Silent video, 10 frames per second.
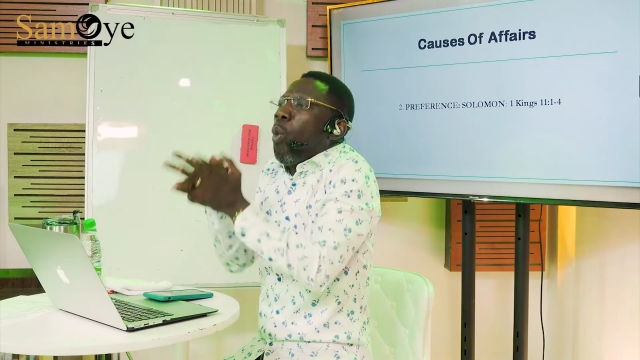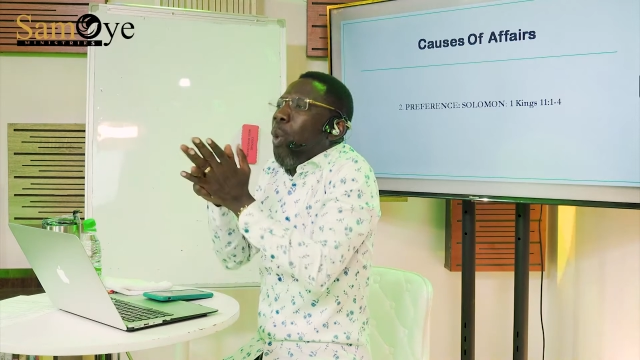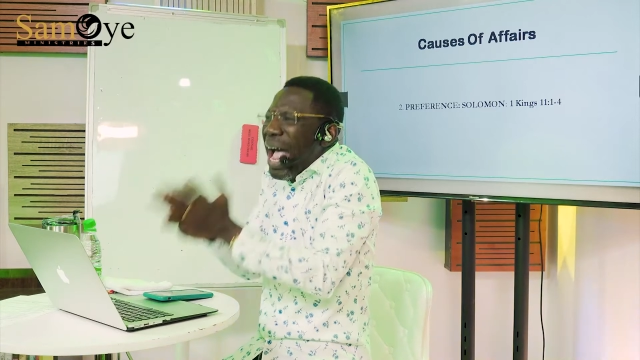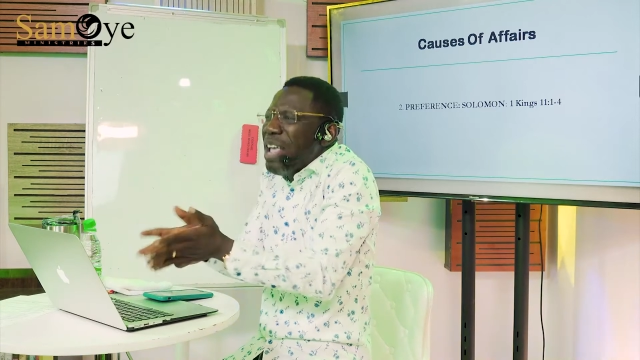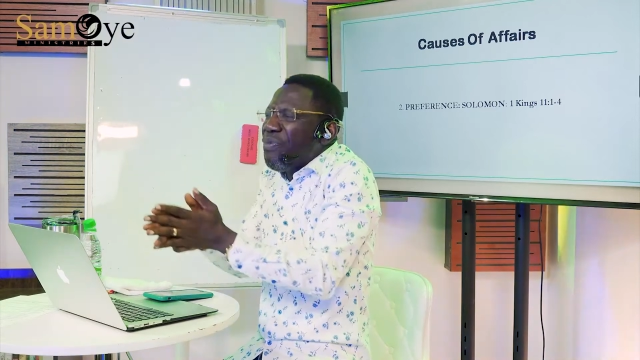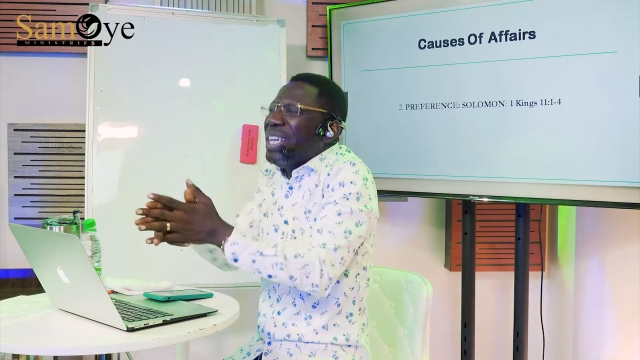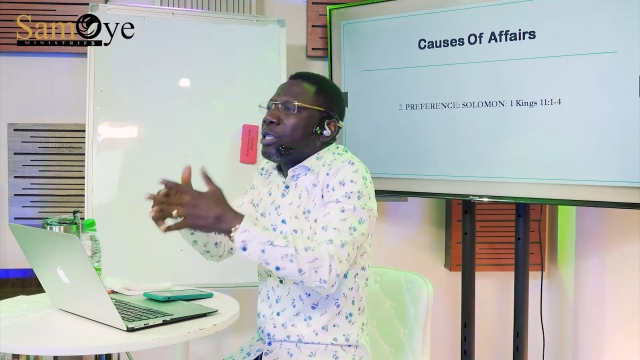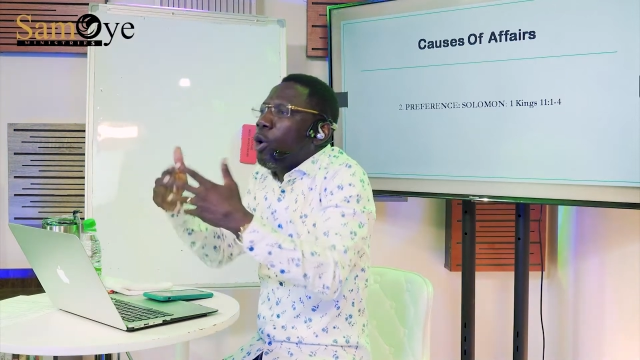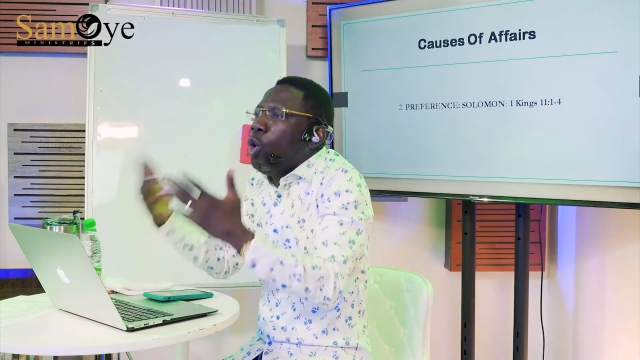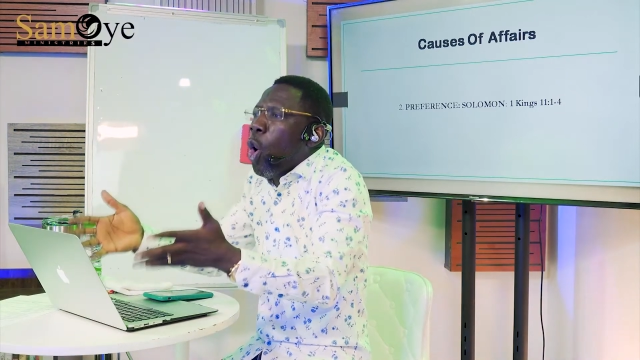wife
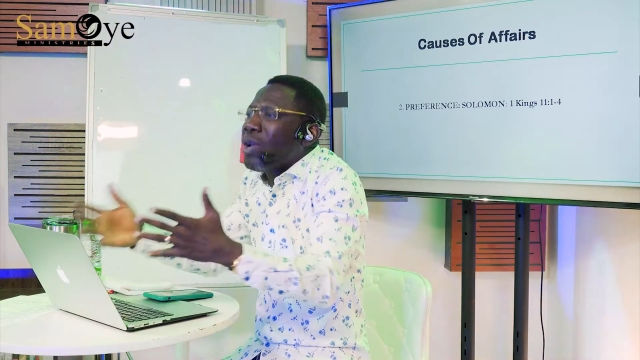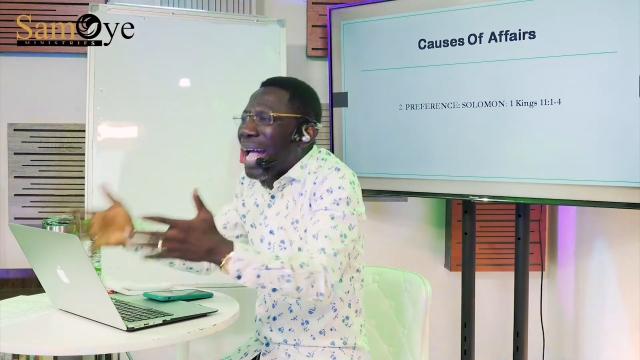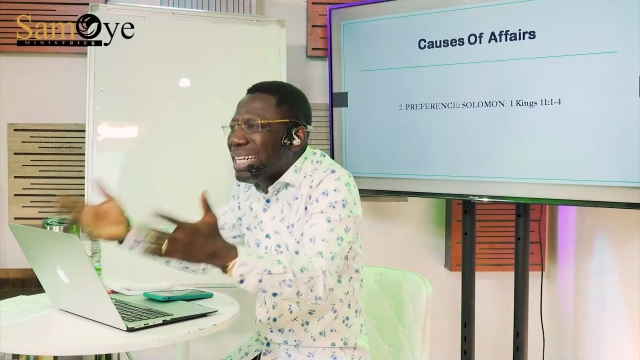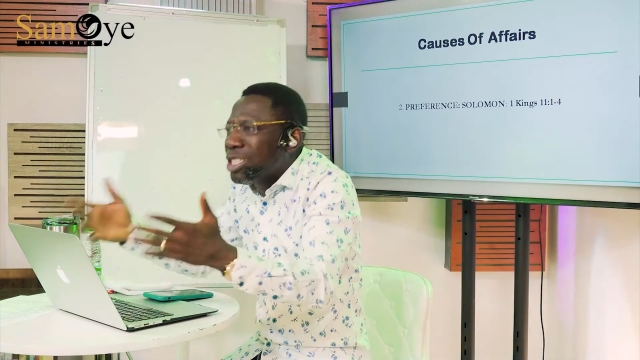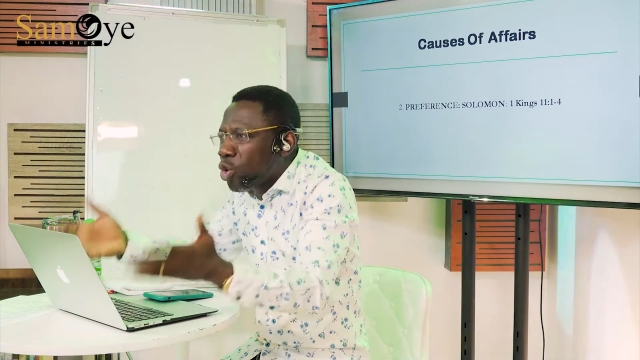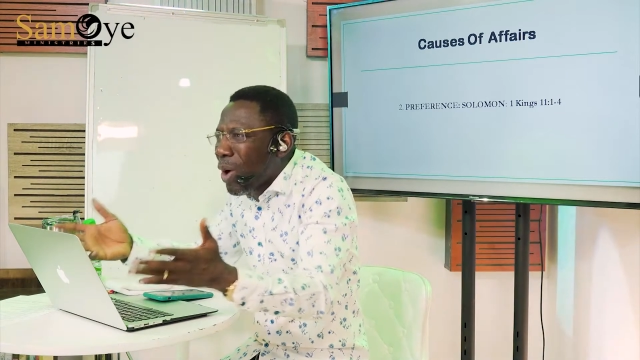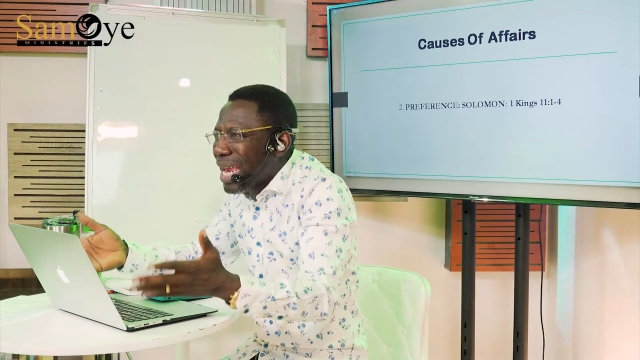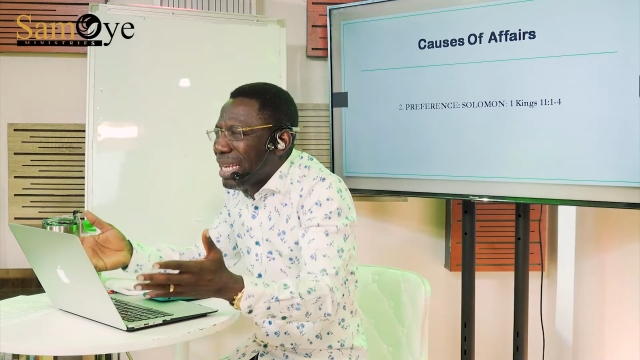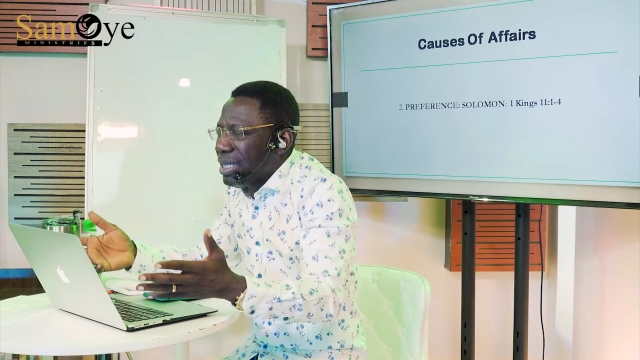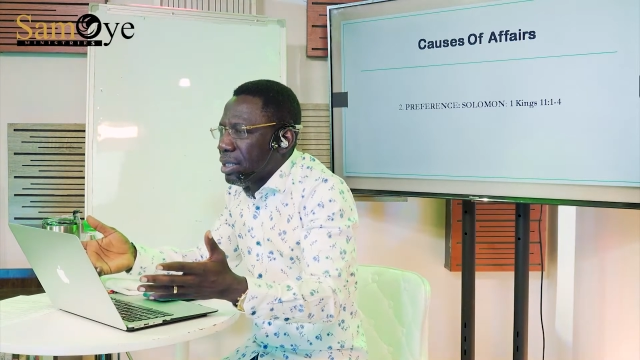is local
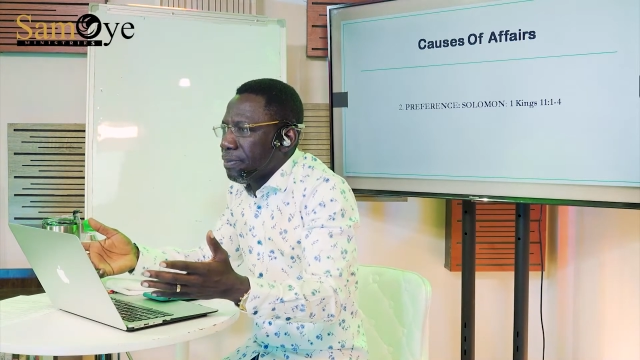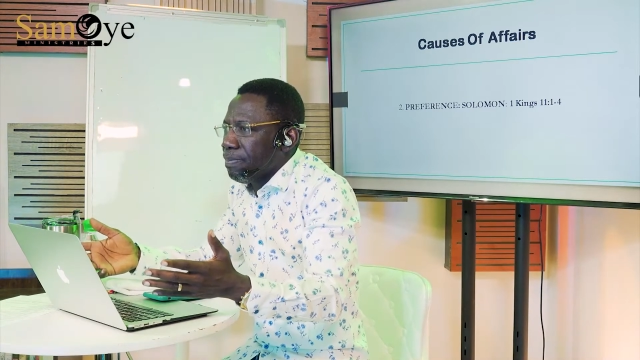trained.